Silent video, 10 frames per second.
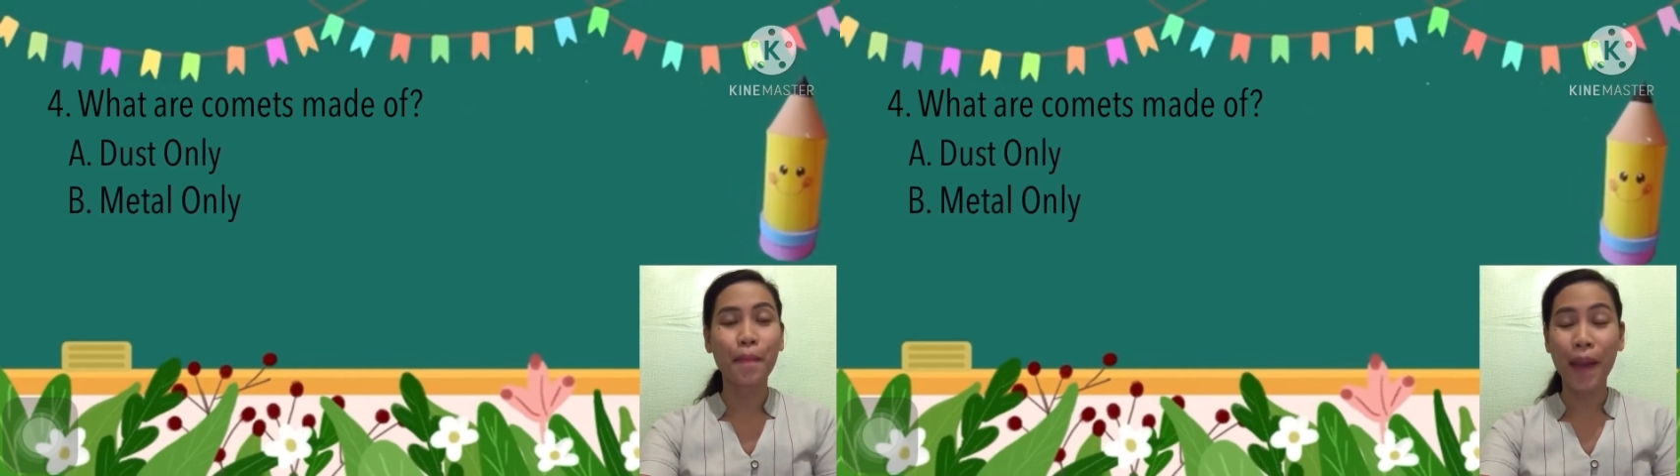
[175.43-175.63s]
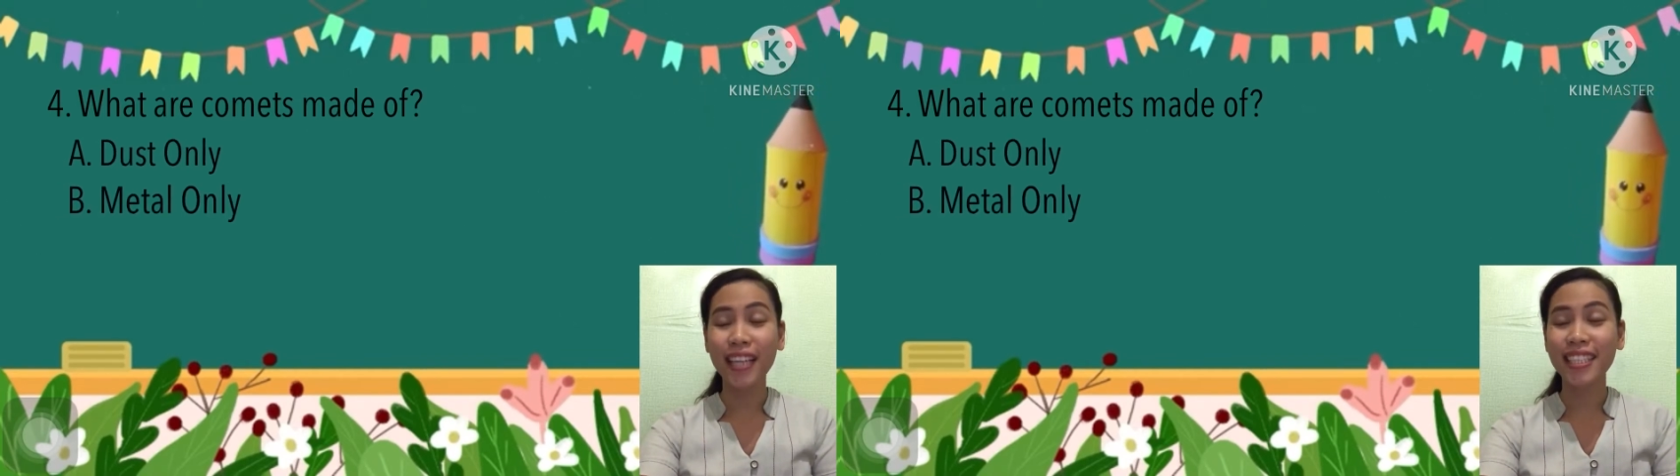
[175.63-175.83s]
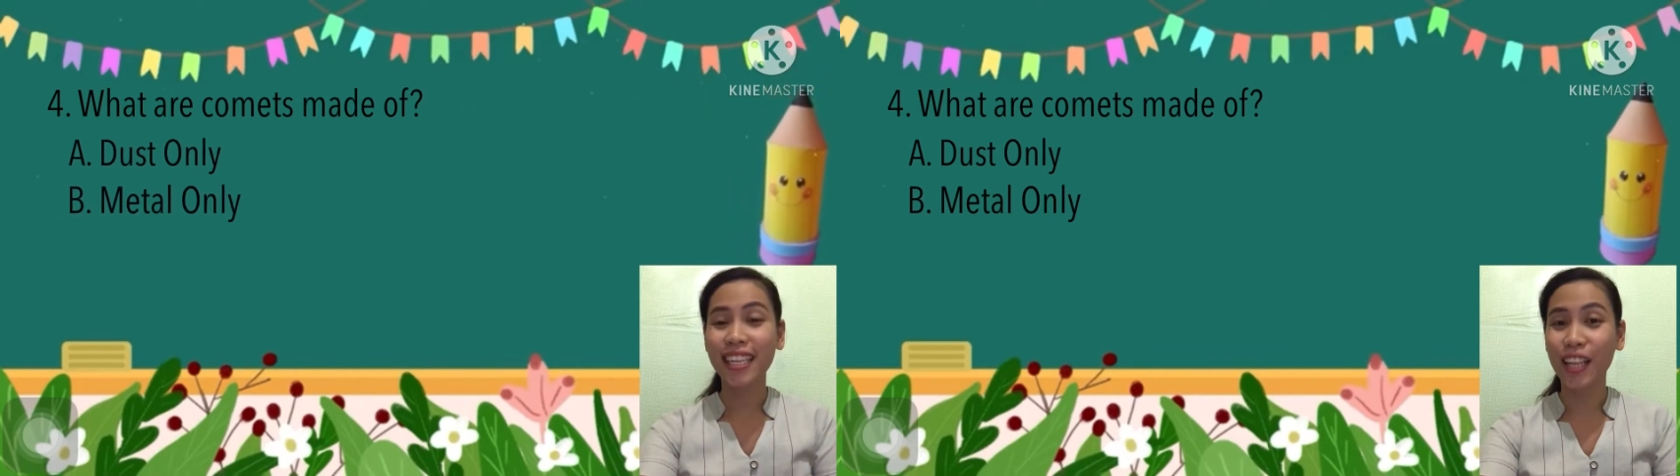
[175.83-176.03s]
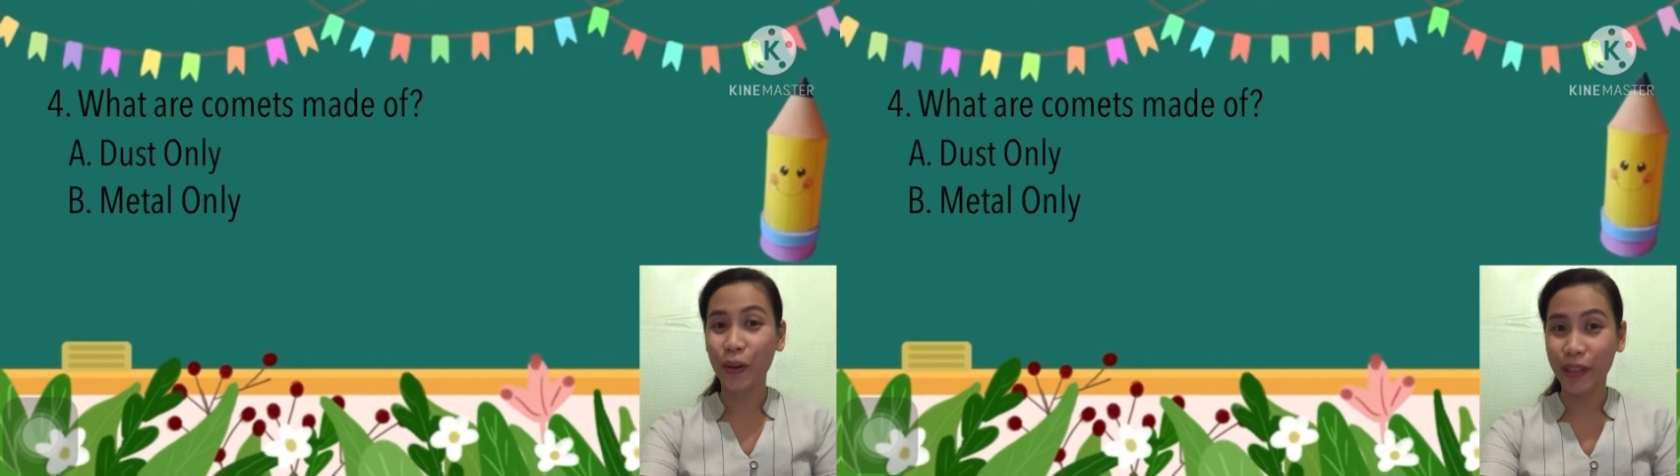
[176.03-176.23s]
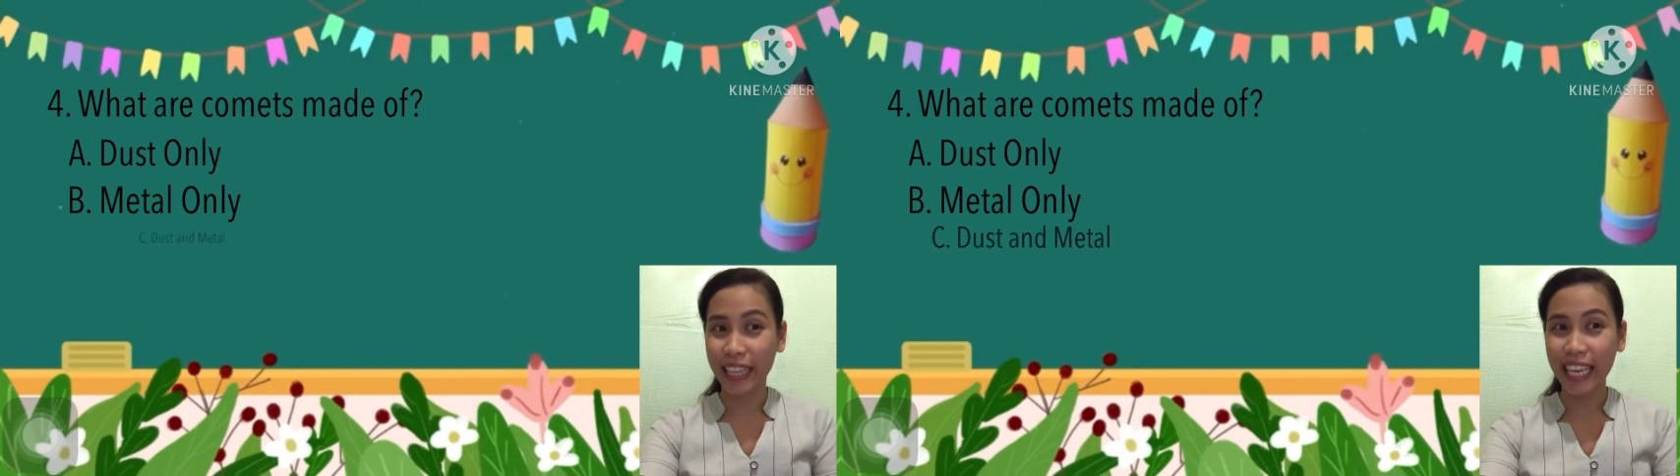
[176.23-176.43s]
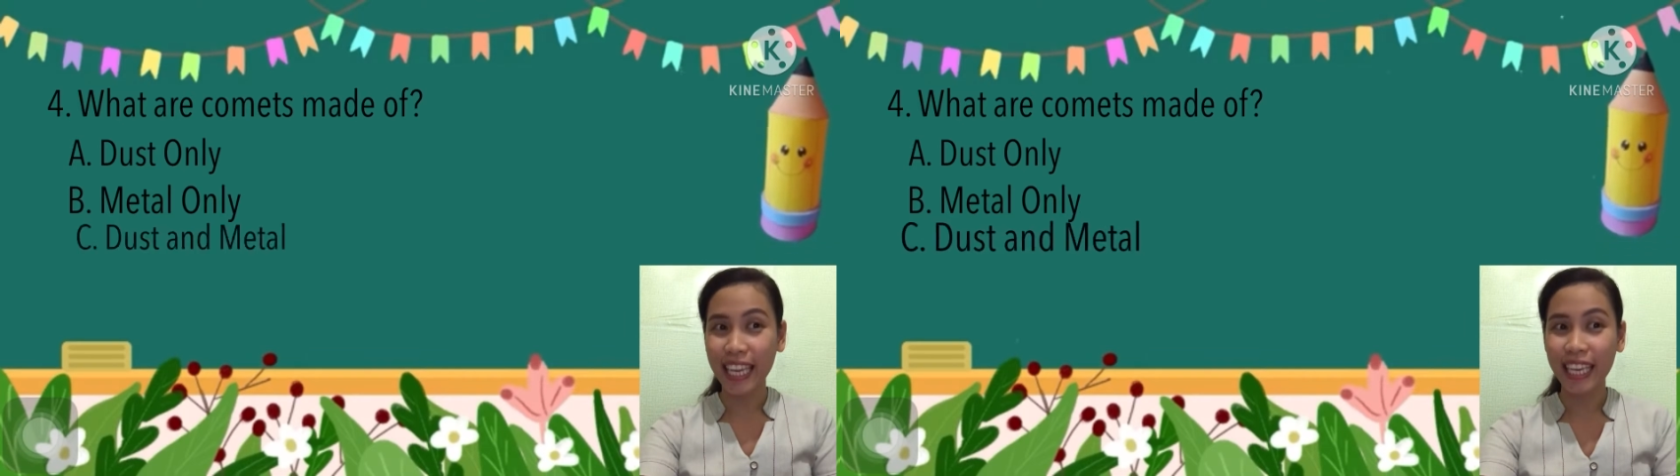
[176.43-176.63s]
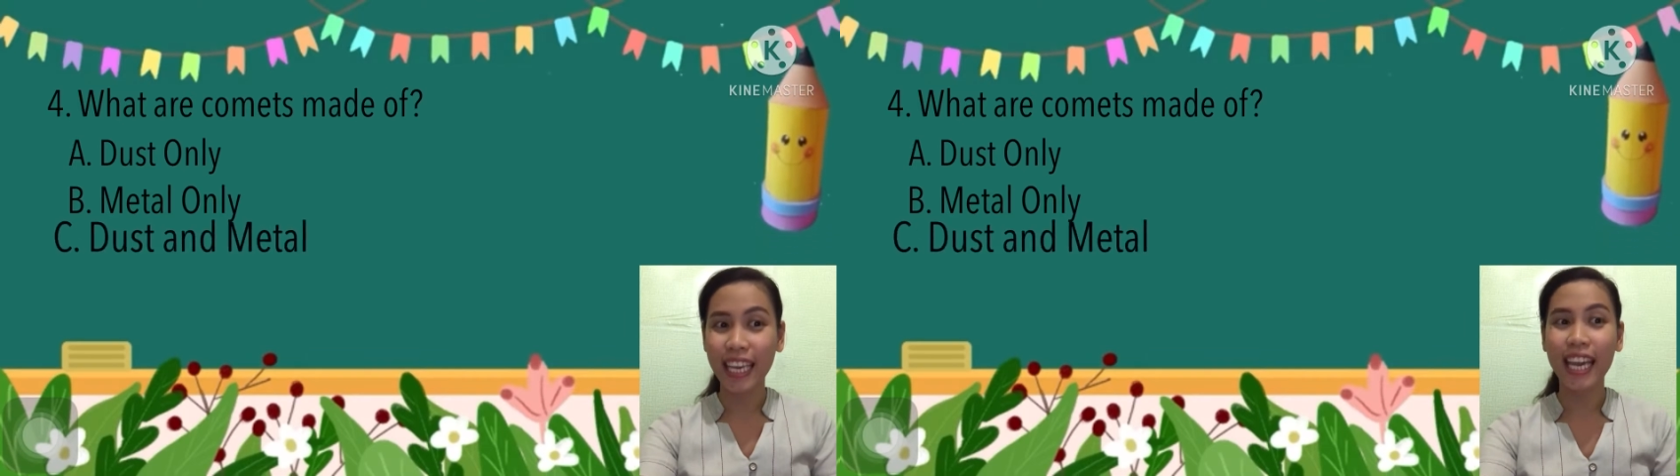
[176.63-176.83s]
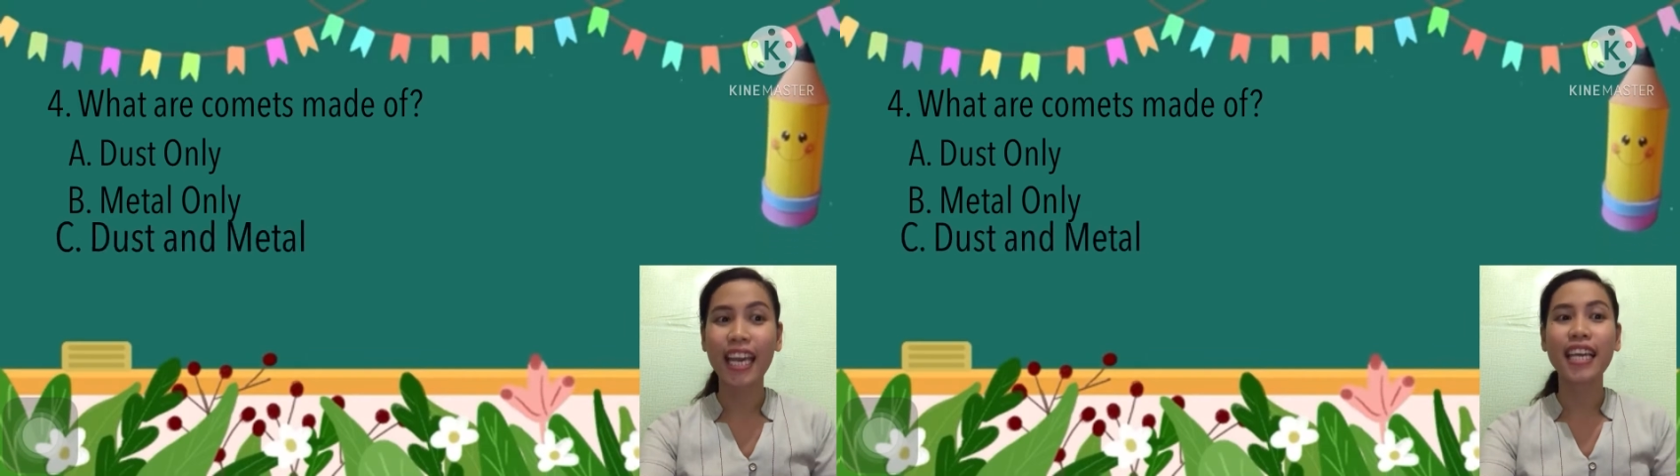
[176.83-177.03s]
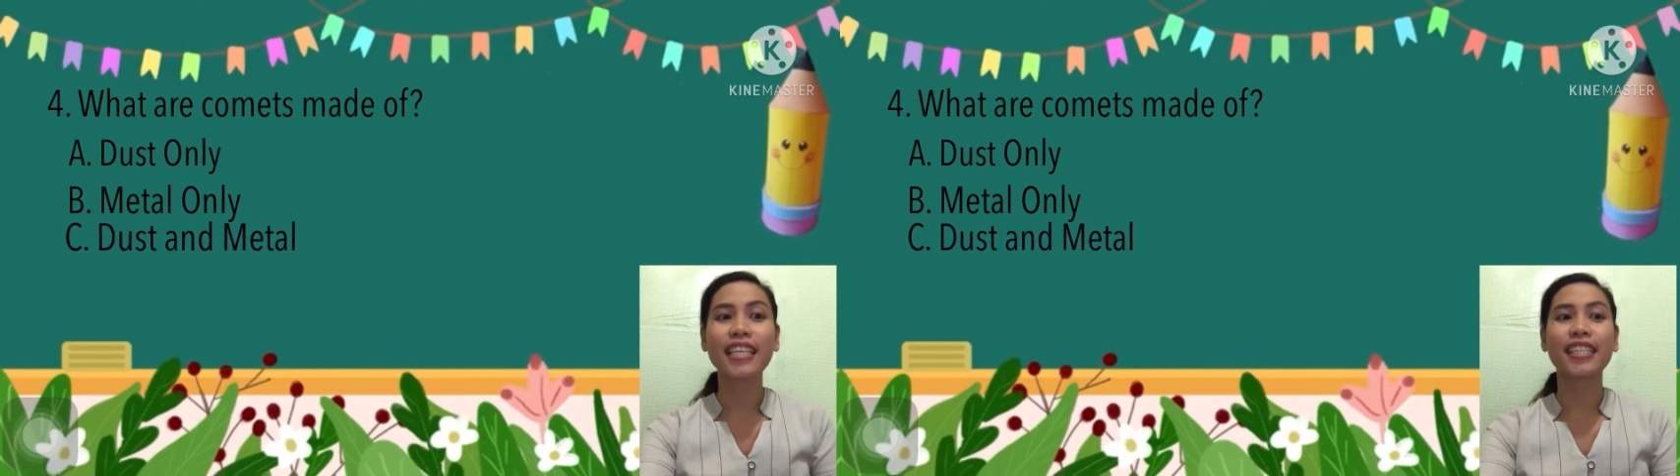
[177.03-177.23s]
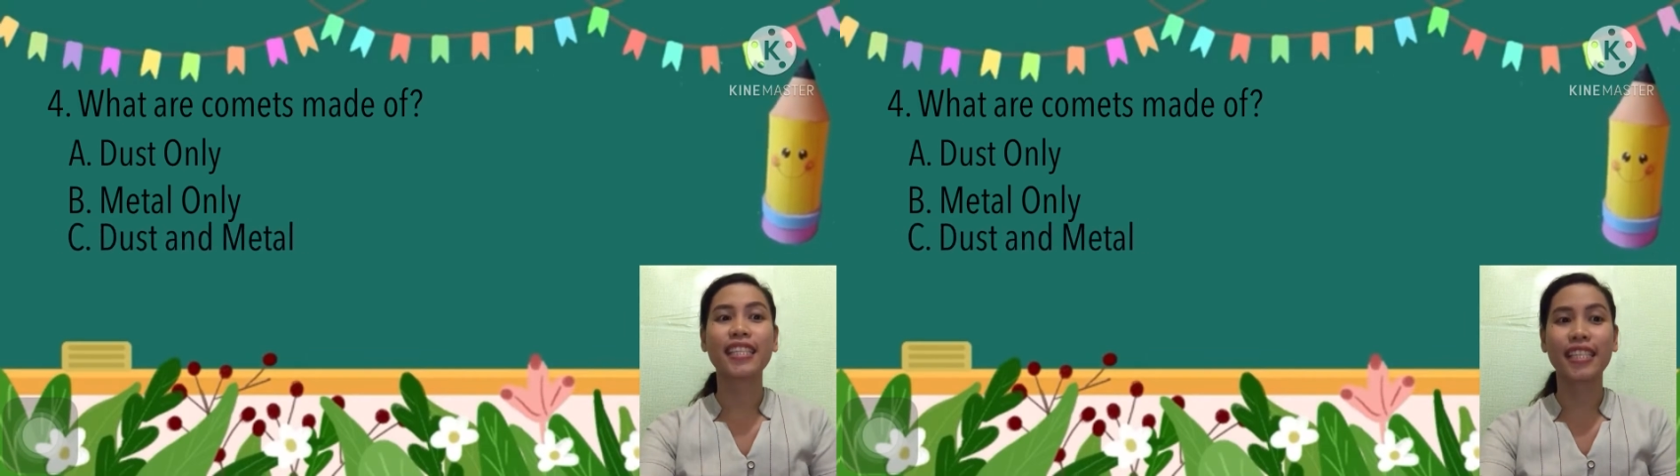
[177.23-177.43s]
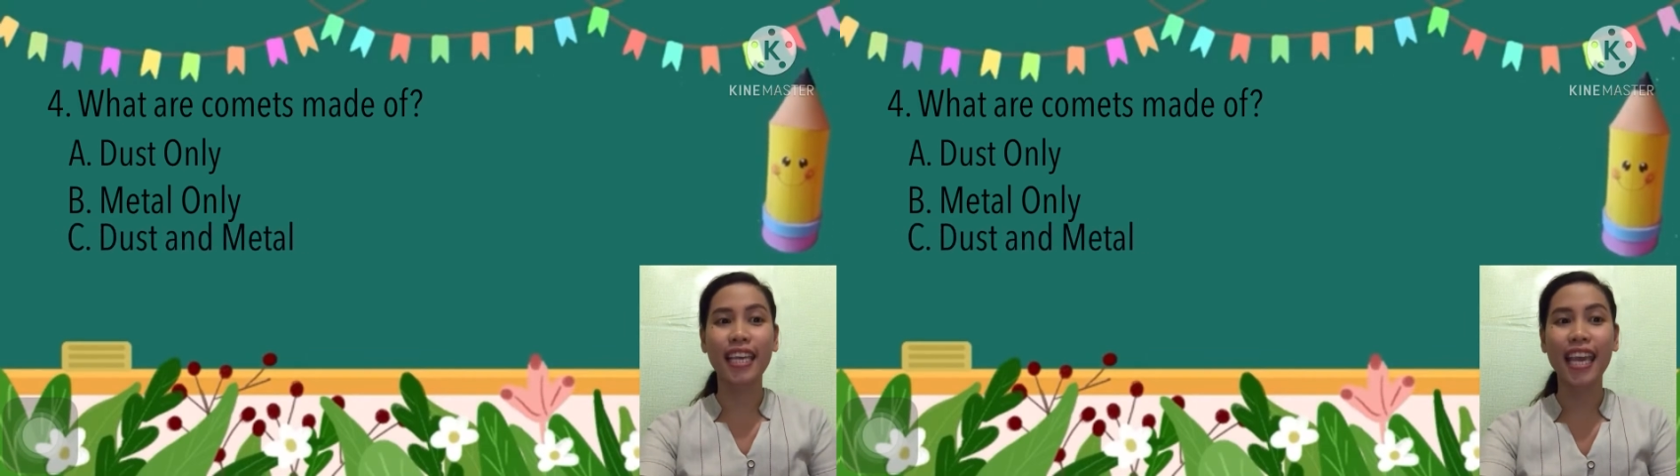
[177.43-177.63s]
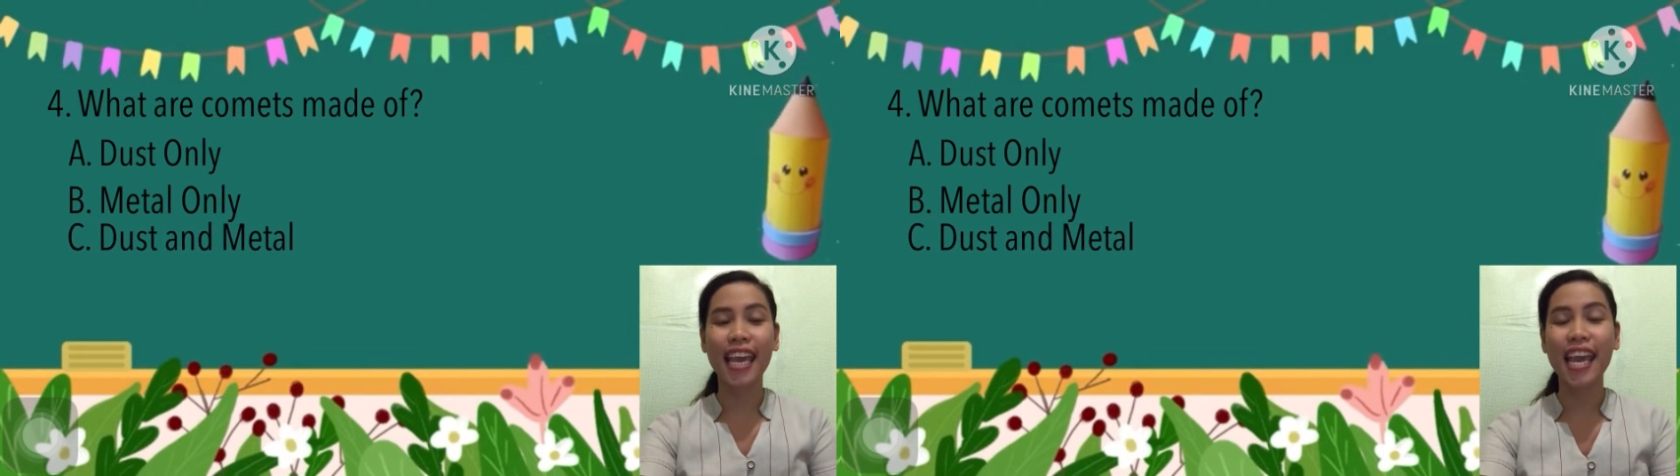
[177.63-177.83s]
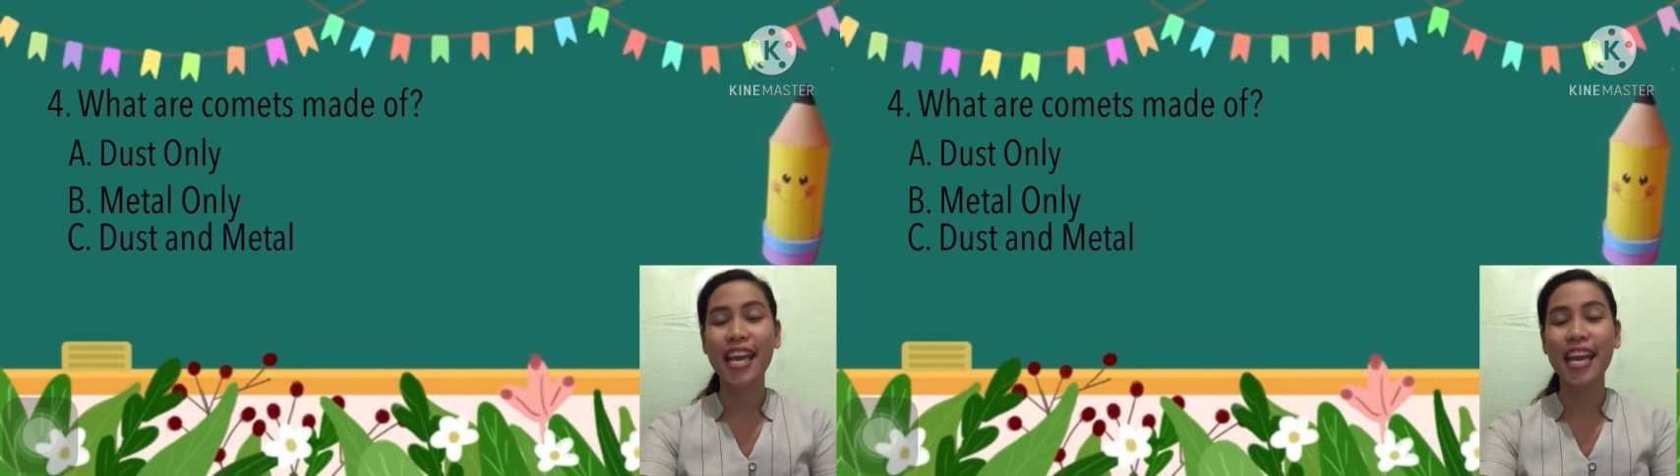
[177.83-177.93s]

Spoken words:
Metal only, C.